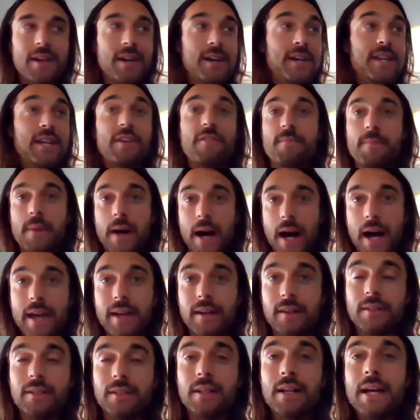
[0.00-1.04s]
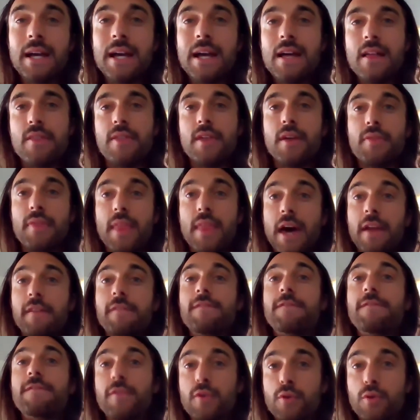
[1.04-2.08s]
enough bile, then that
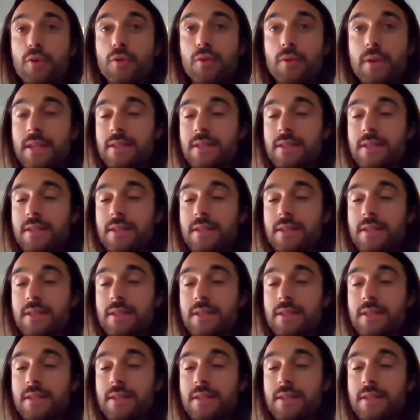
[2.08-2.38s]
food